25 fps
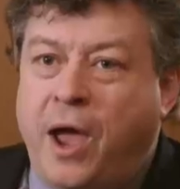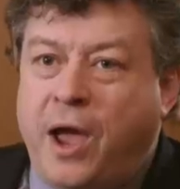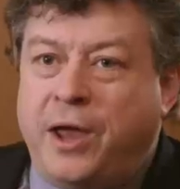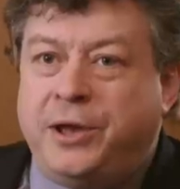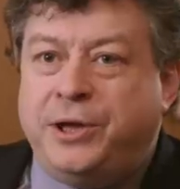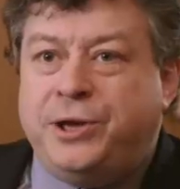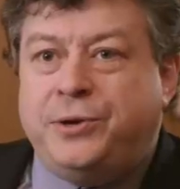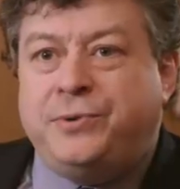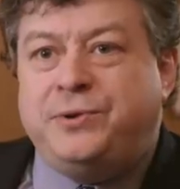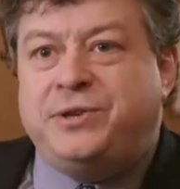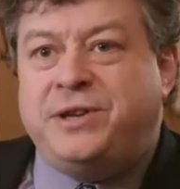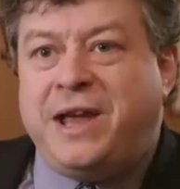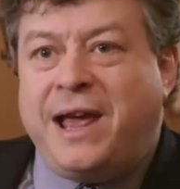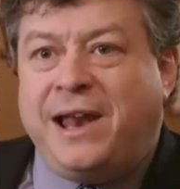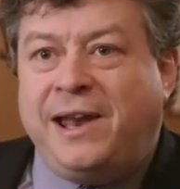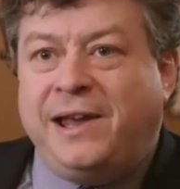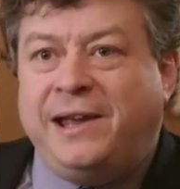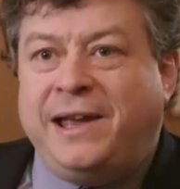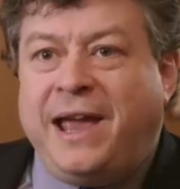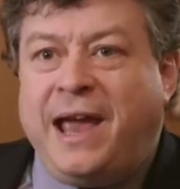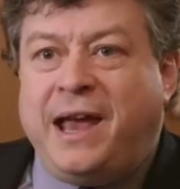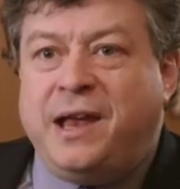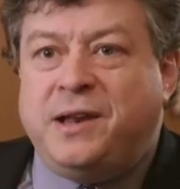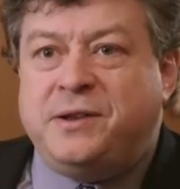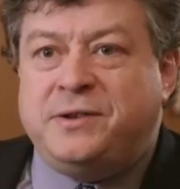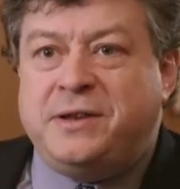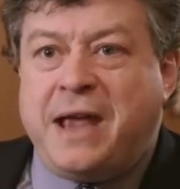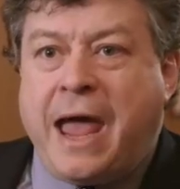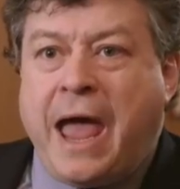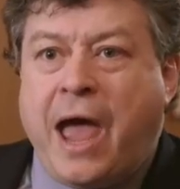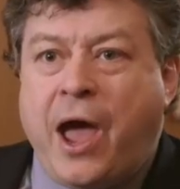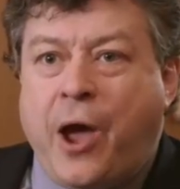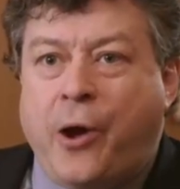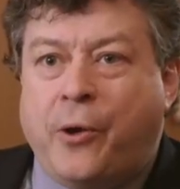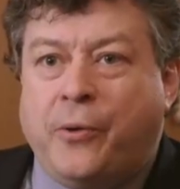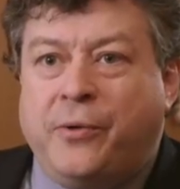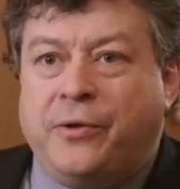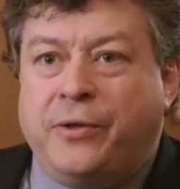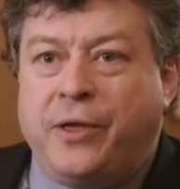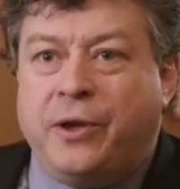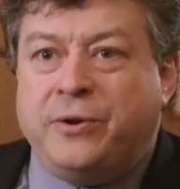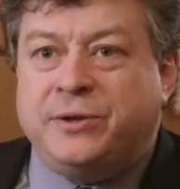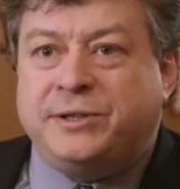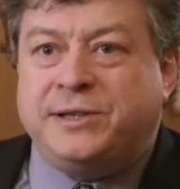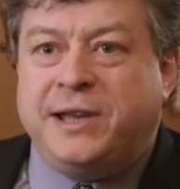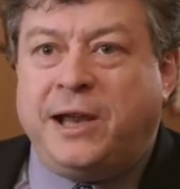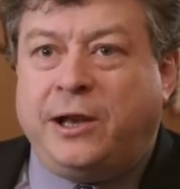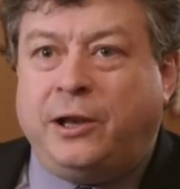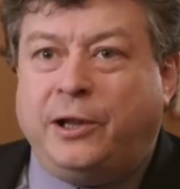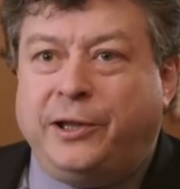and you delegate down
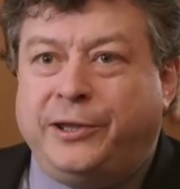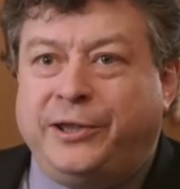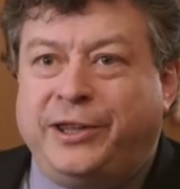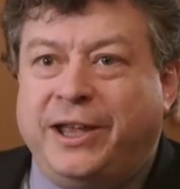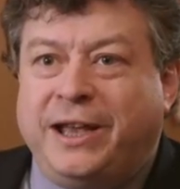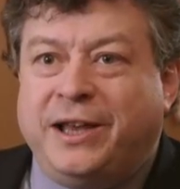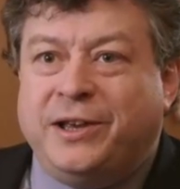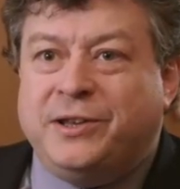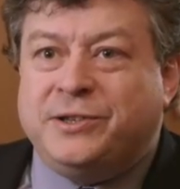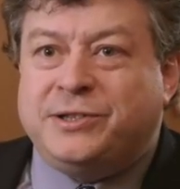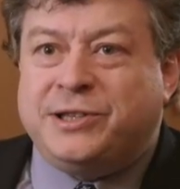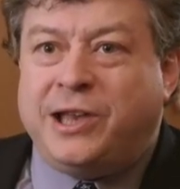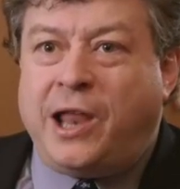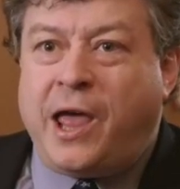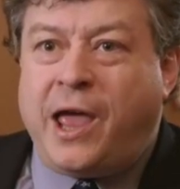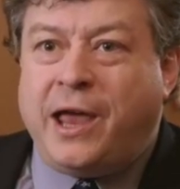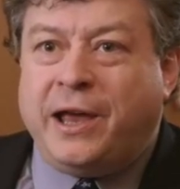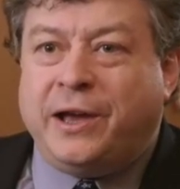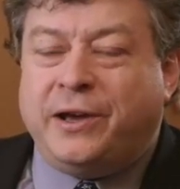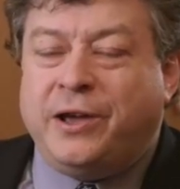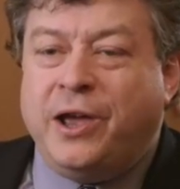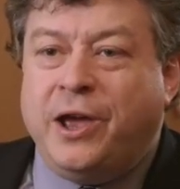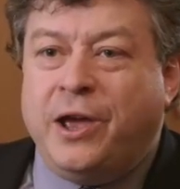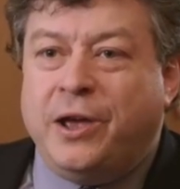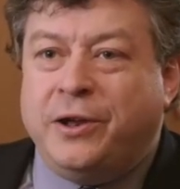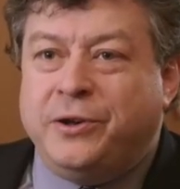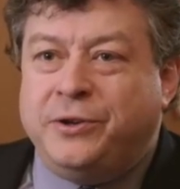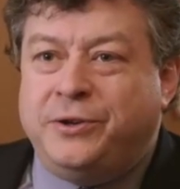those little things like